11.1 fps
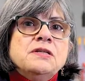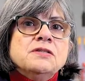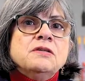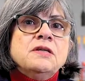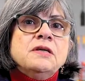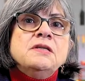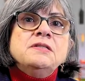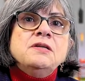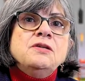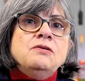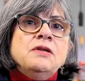is going to
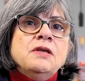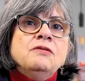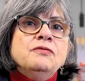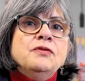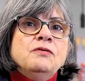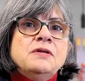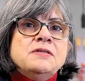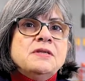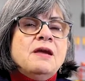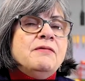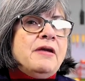continue to
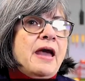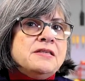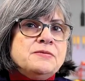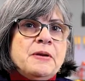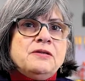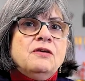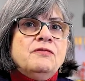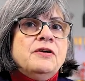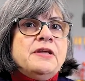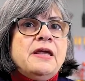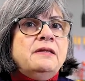influence every aspect of
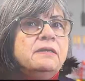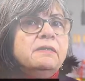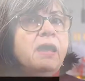our daily